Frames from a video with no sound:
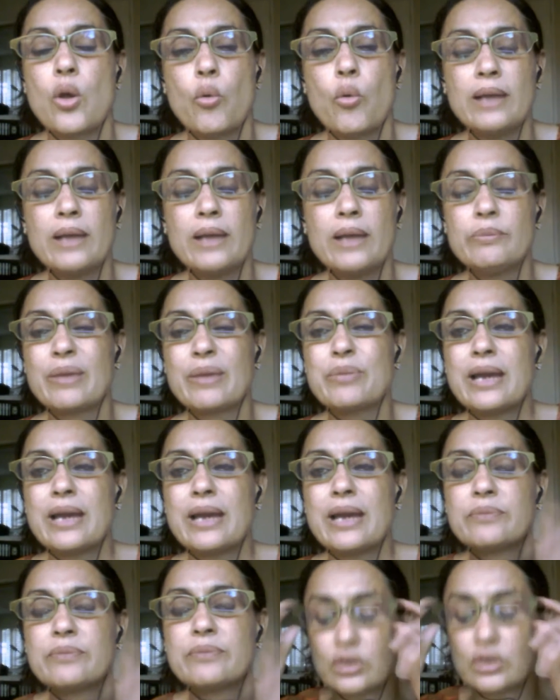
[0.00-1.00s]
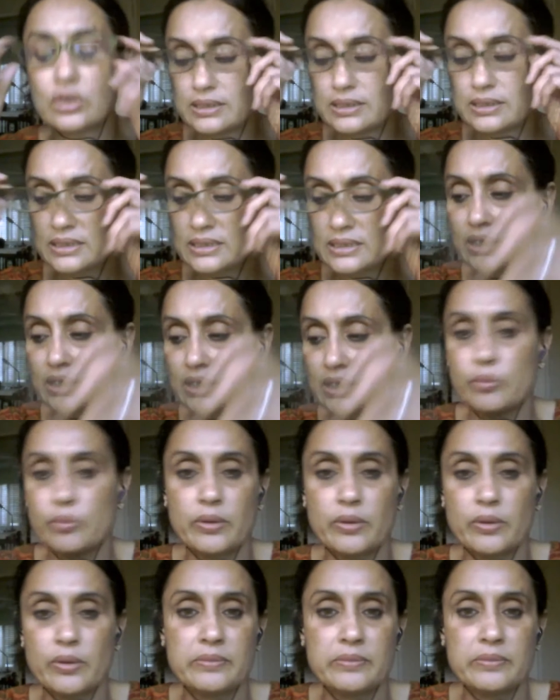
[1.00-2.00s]
maybe I'm not understanding your
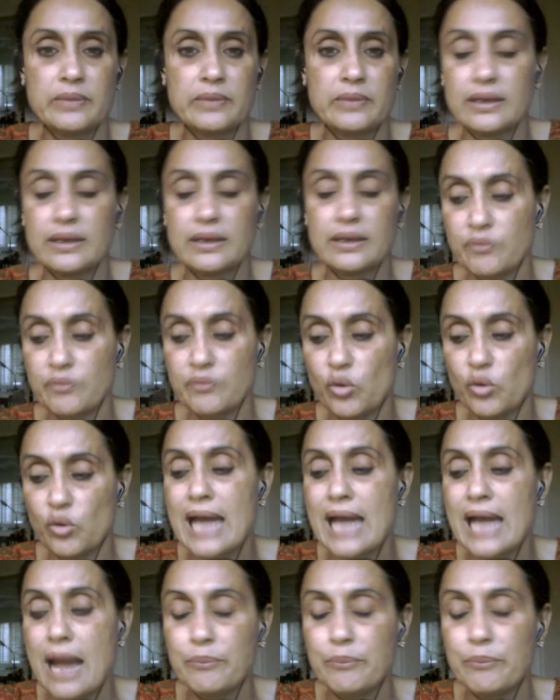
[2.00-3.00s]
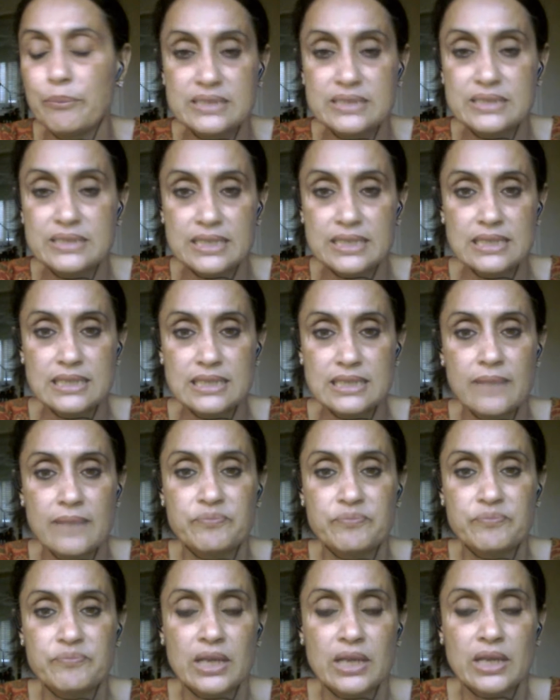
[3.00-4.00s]
problem. What happens is
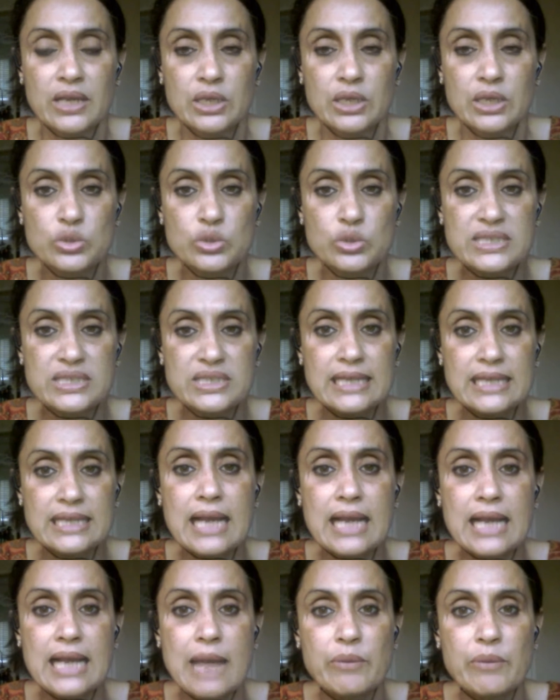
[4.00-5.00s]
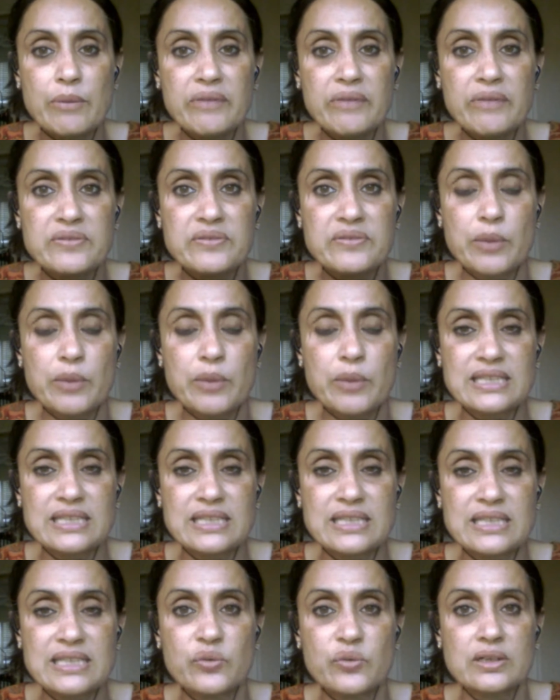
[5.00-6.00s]
you see the gamma wave spikes
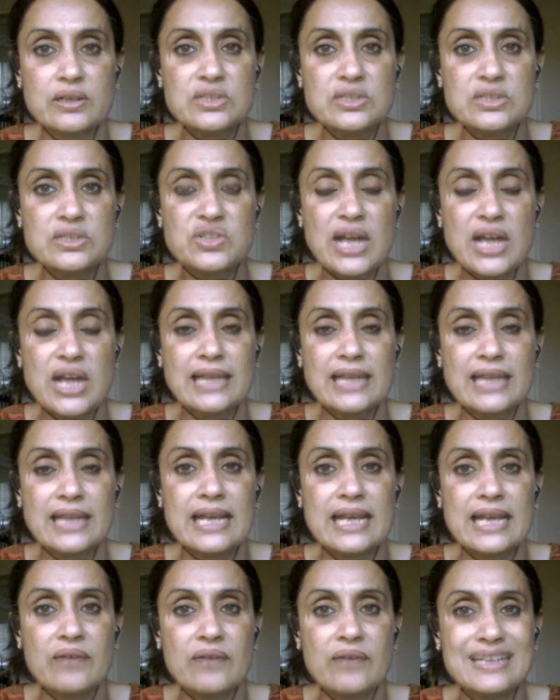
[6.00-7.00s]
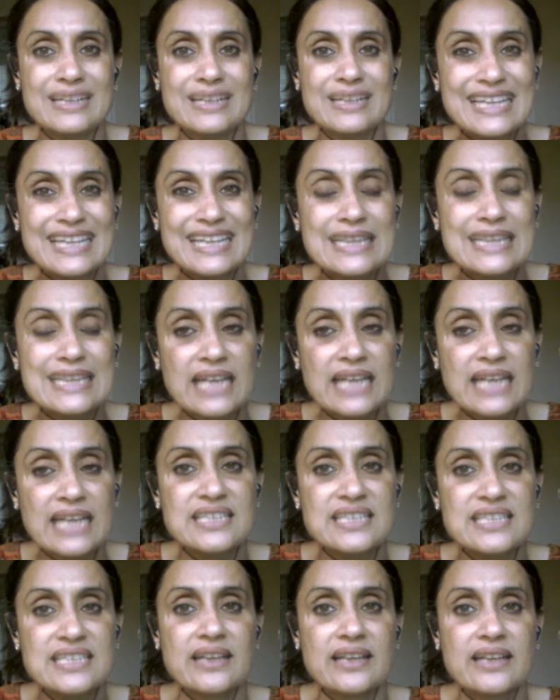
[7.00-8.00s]
first, and then after like 9
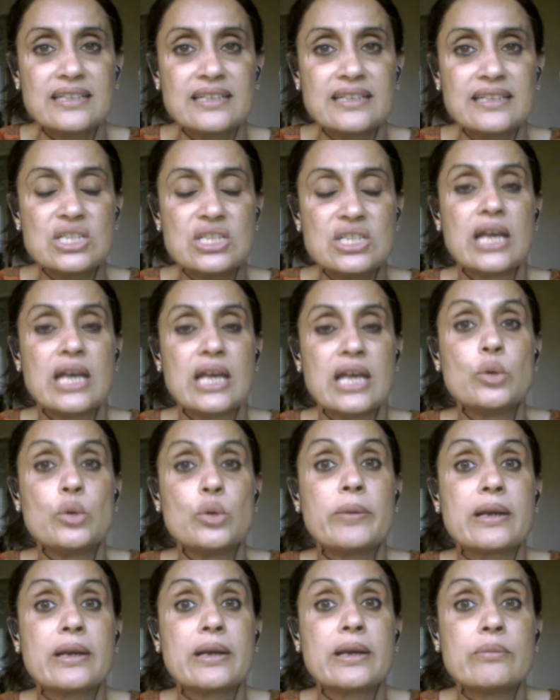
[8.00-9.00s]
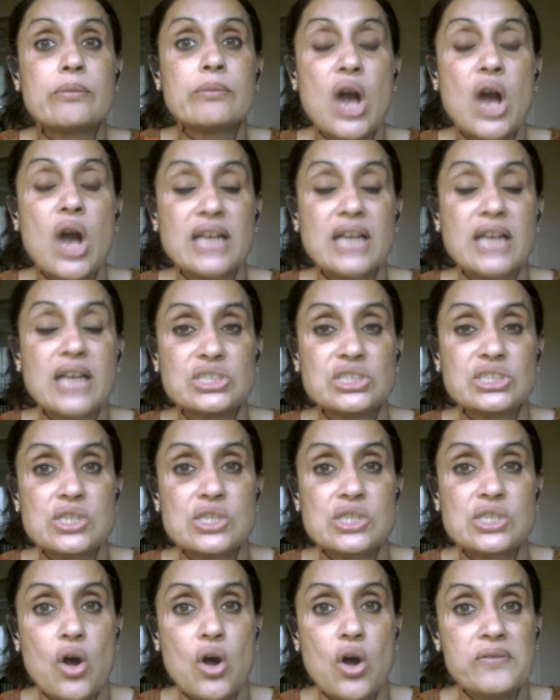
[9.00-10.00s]
seconds, you become conscious
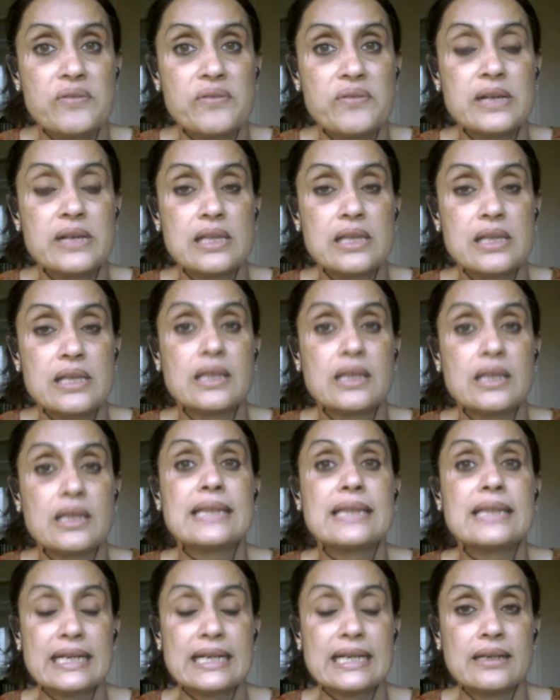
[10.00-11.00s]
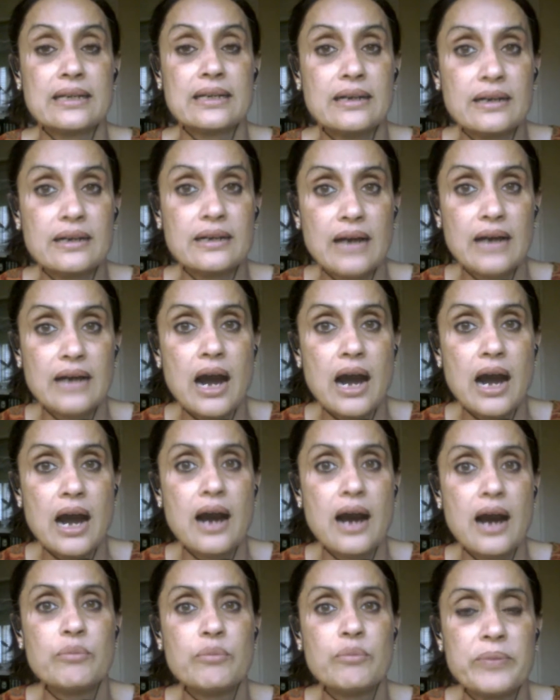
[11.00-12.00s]
of that aha
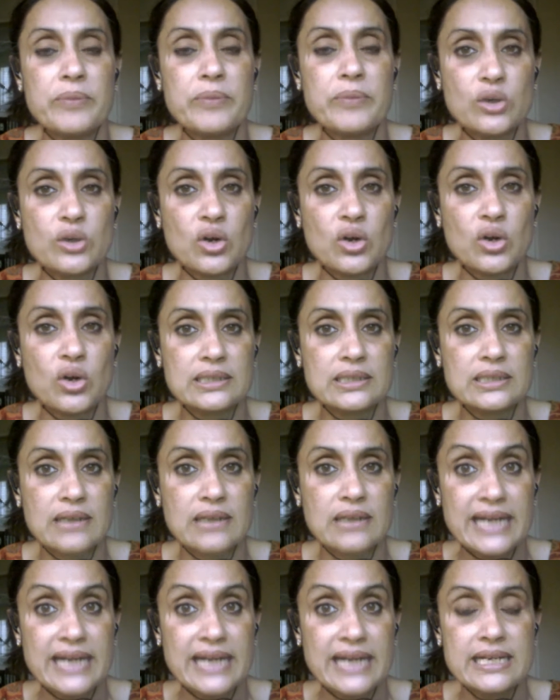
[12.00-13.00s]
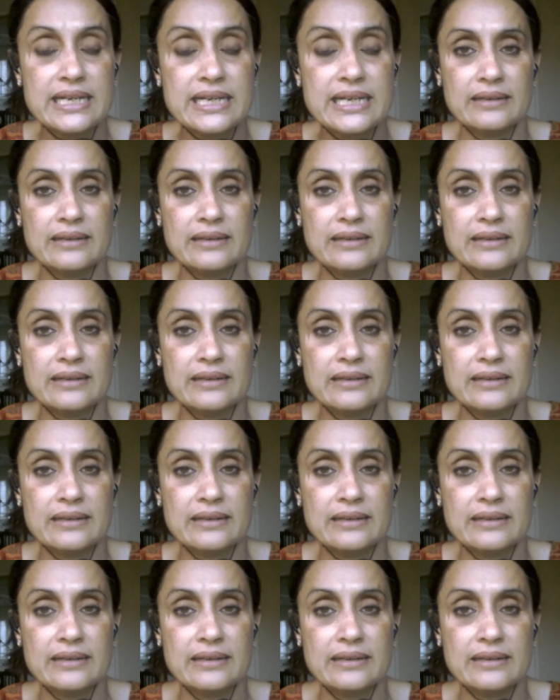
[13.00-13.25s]
moment or the idea.